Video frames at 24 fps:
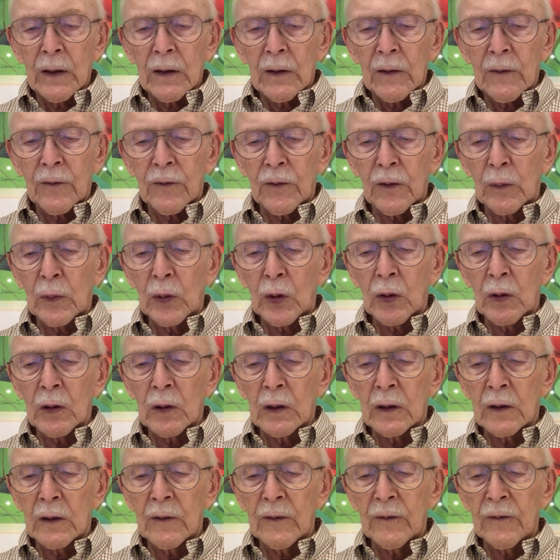from your
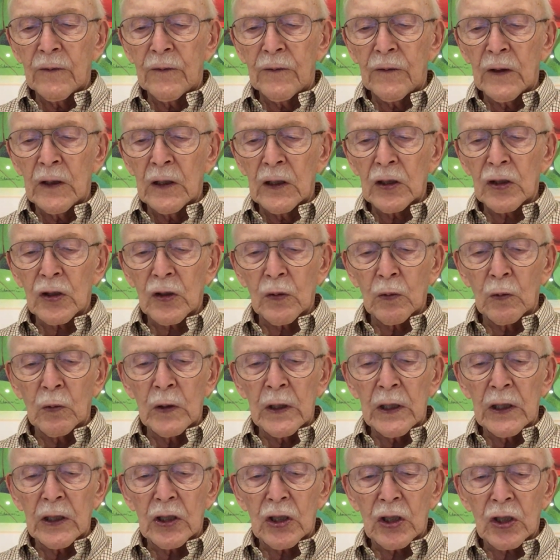unfinished
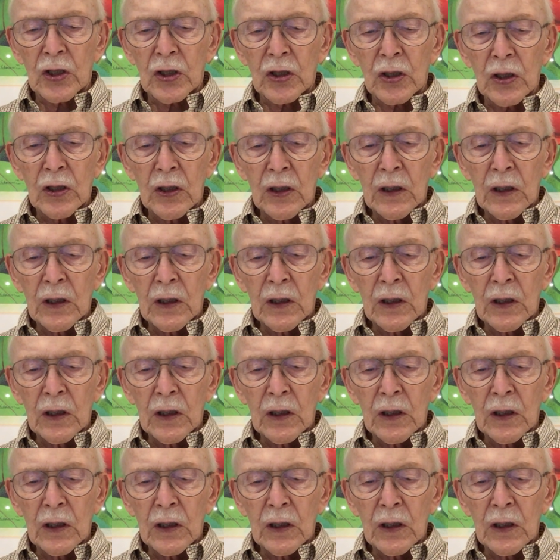reach,